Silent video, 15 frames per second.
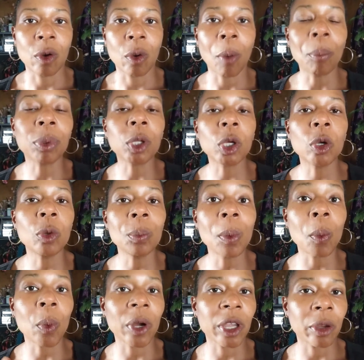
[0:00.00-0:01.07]
bloom
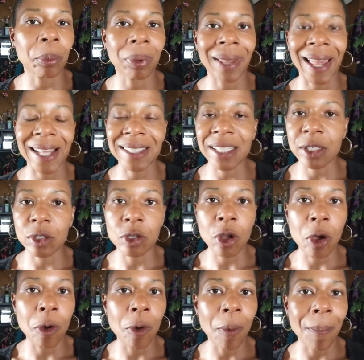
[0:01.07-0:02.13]
where you're planted
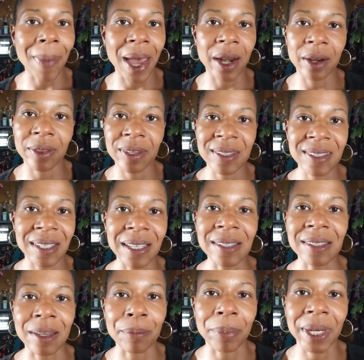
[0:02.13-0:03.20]
no matter the season.